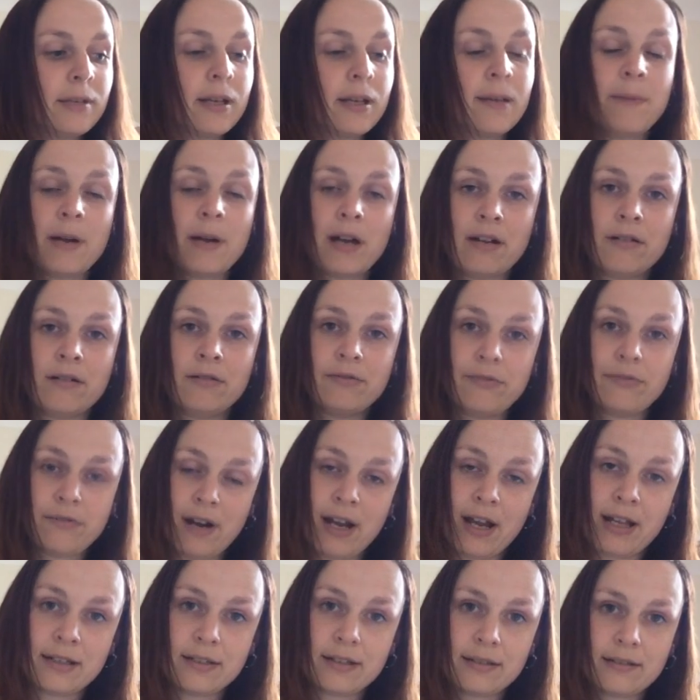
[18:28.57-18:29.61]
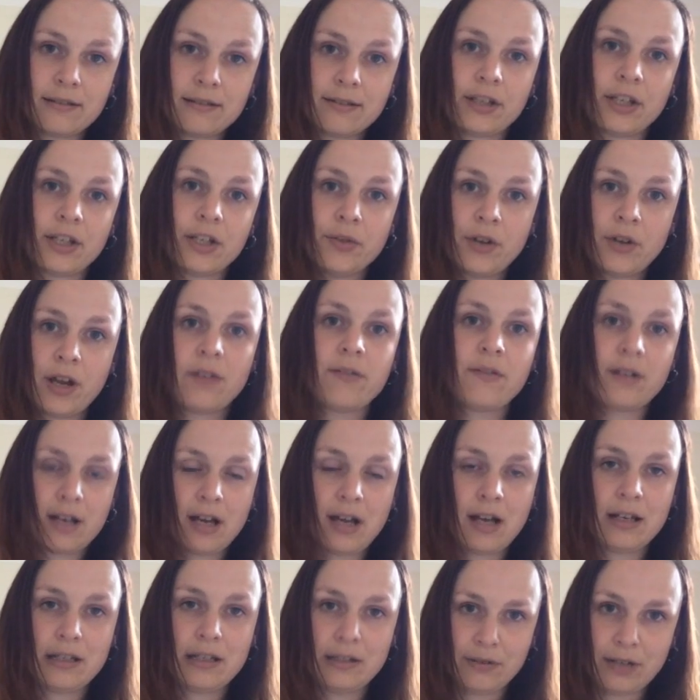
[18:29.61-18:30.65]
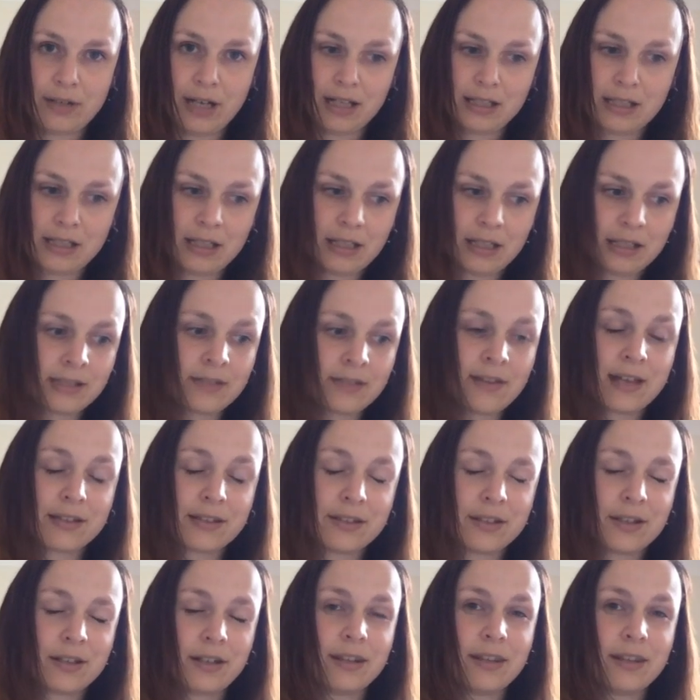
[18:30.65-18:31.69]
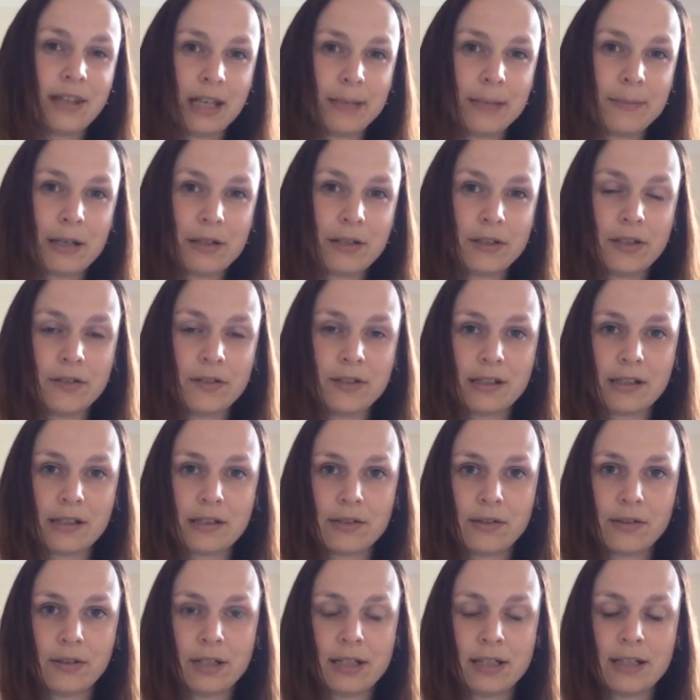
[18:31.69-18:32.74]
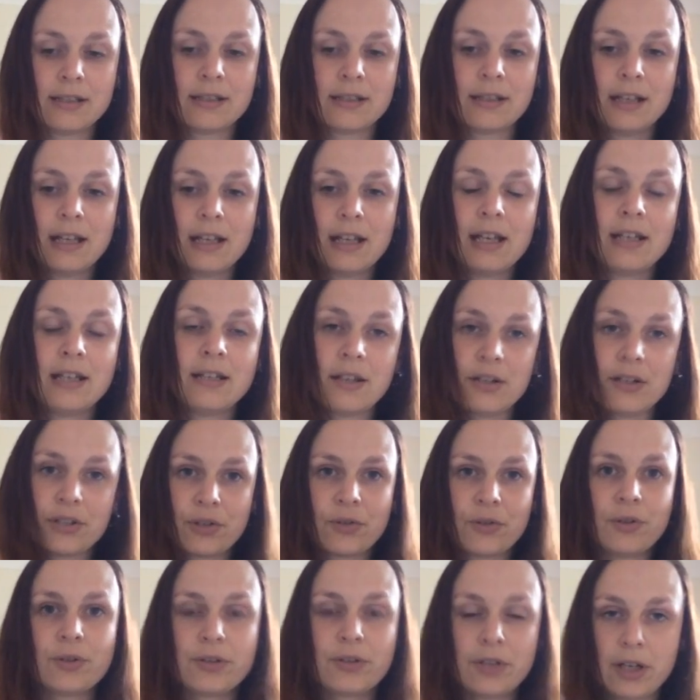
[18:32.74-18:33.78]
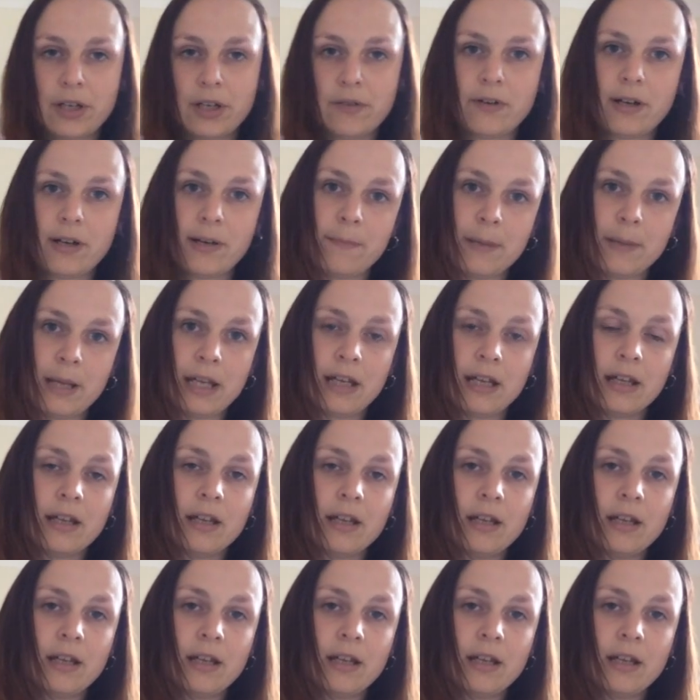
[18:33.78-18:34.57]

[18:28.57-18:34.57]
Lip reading: a pearl thread, so you know the colour you're getting. So that's the good thing about using solids. It does cross over a bit